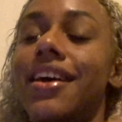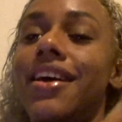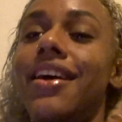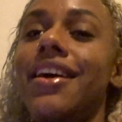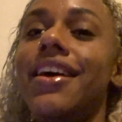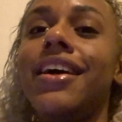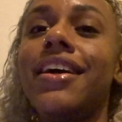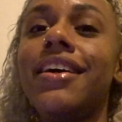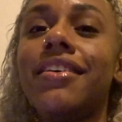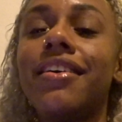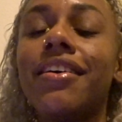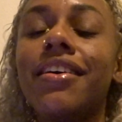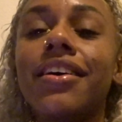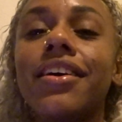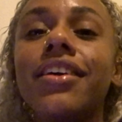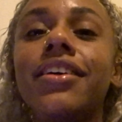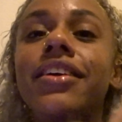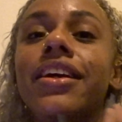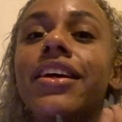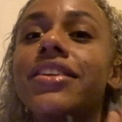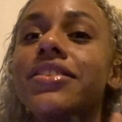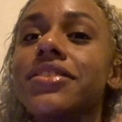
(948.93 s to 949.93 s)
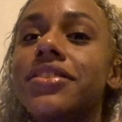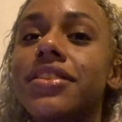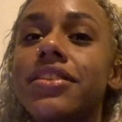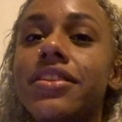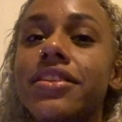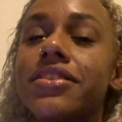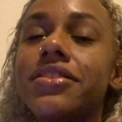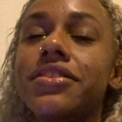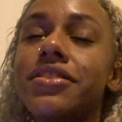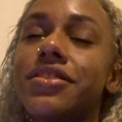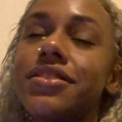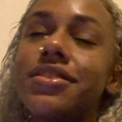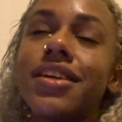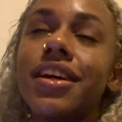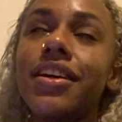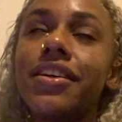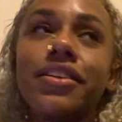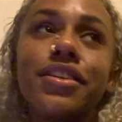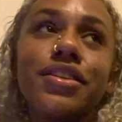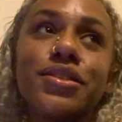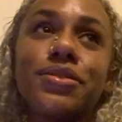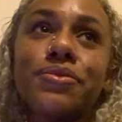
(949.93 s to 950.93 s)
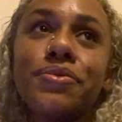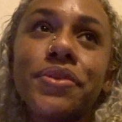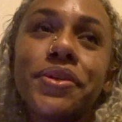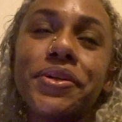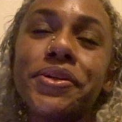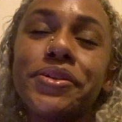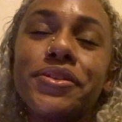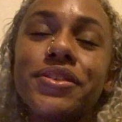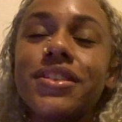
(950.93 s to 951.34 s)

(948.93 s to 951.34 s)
And our connection is just out of this world.